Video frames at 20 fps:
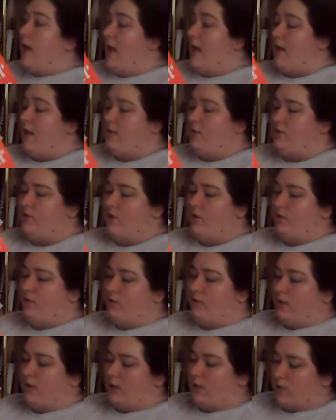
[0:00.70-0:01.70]

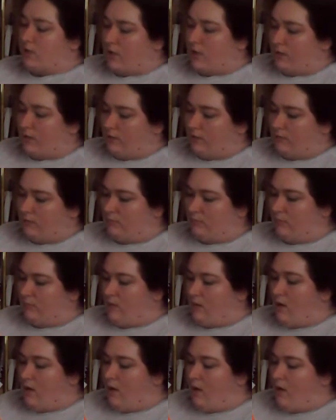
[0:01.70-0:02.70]
Introduction.
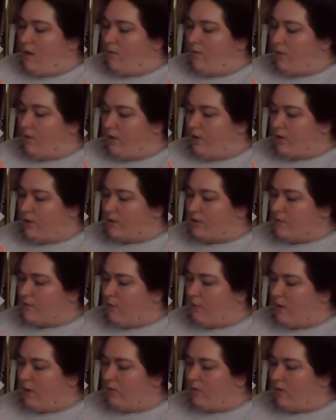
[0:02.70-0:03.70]
For years,
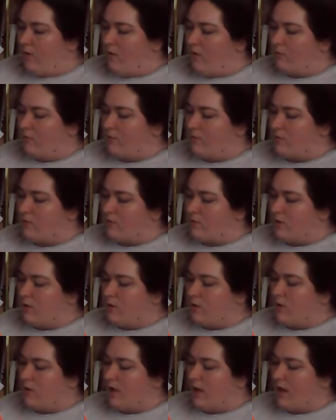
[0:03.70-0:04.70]
Mein Kampf
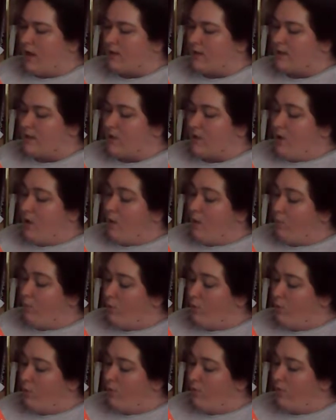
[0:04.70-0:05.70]
stood as
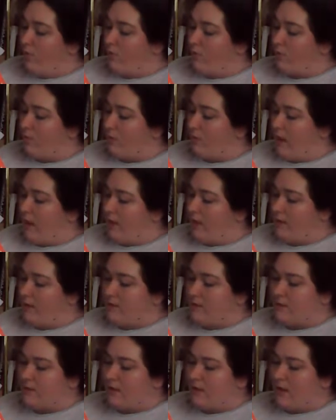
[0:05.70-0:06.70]
proof of the
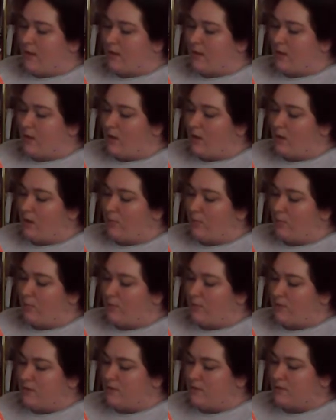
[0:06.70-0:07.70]
blindness and
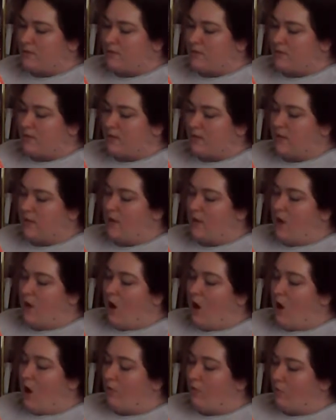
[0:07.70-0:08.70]
complacency
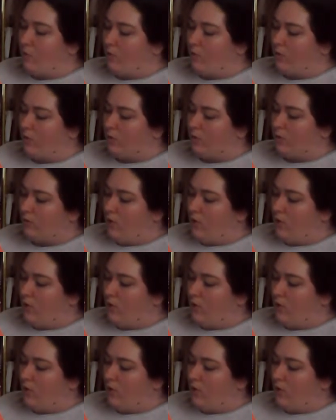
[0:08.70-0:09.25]
of the world.